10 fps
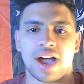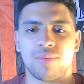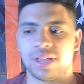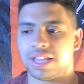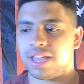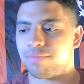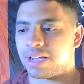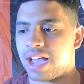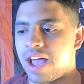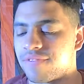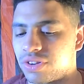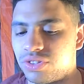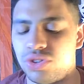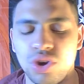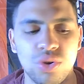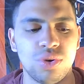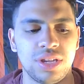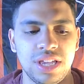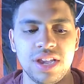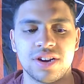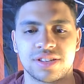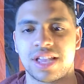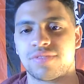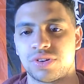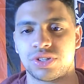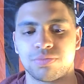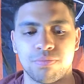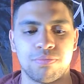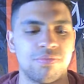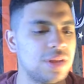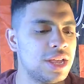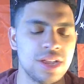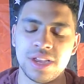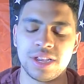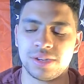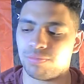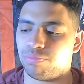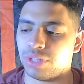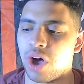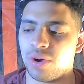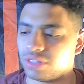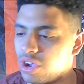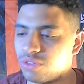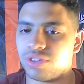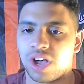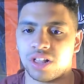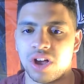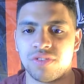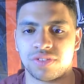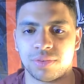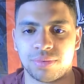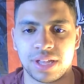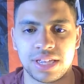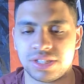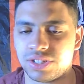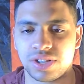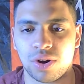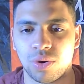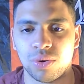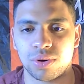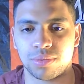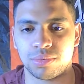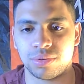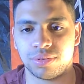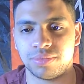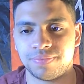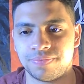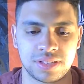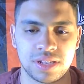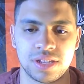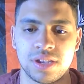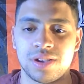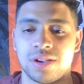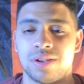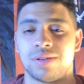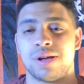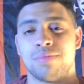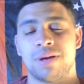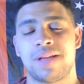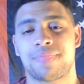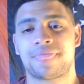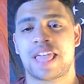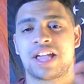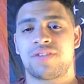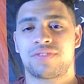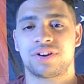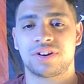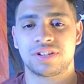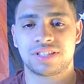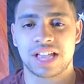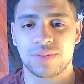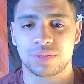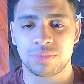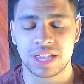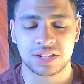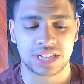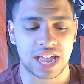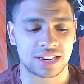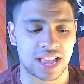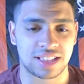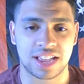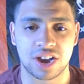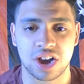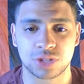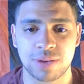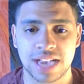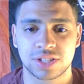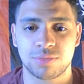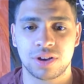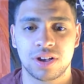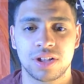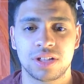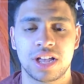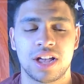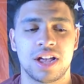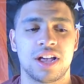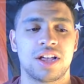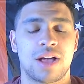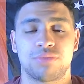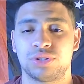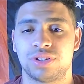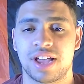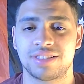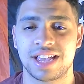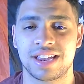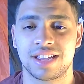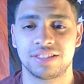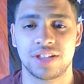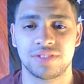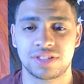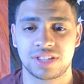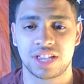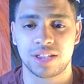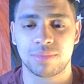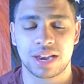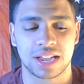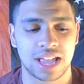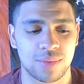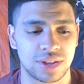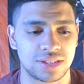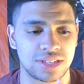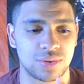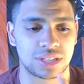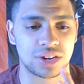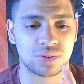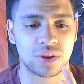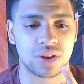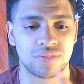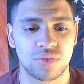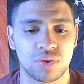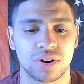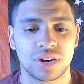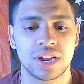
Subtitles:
we keep a guy for 2 years after just blowing loads all over the place. Just horrible. But thank you for staying with me, chatting Atlanta Hawks basketball. I'm true to Atlanta, love this team, and I can't wait to see what they do going forward.